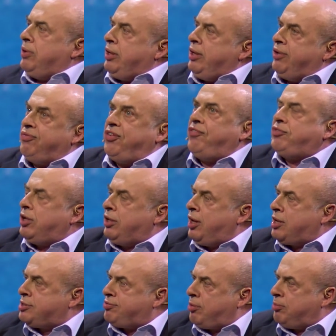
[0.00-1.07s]
in 15
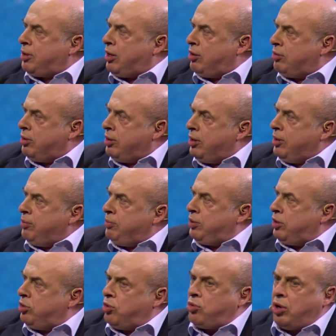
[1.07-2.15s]
years from now, we'll
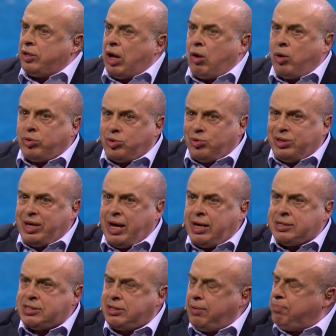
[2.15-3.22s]
look on our
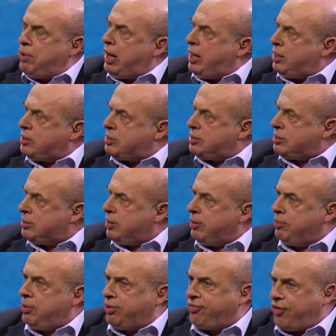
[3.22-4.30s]
today's debates,
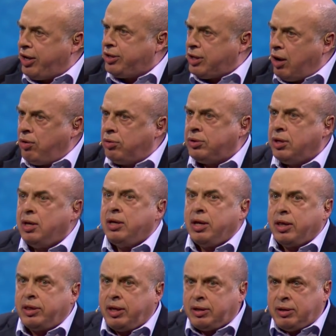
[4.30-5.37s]
we'll find
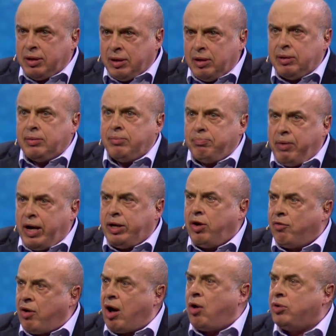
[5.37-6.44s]
out that many
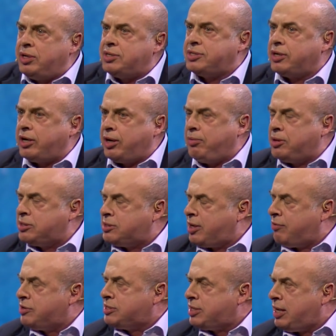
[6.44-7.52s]
of our disagreements
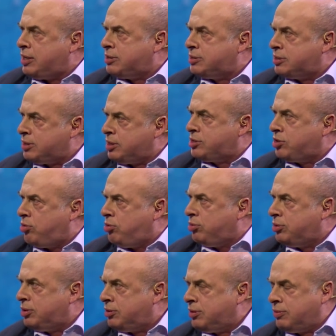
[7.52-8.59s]
have a sense. It's good.
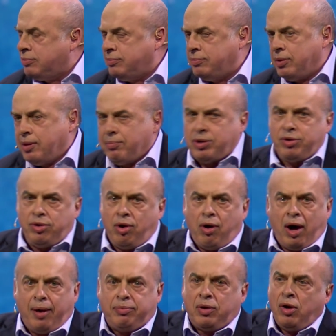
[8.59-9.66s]
But you know,
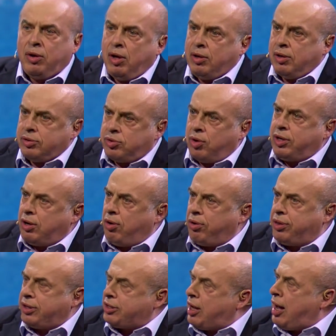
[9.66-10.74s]
I'm talking all
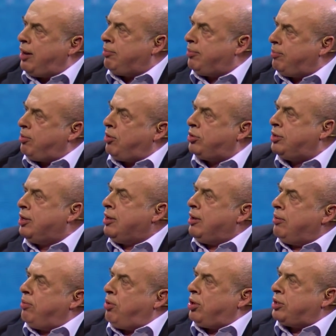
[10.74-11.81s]
the time about
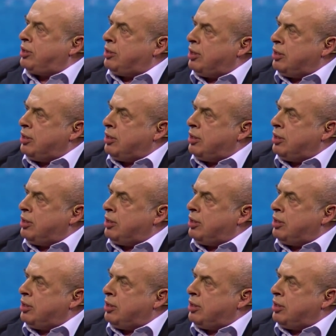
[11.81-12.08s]
what,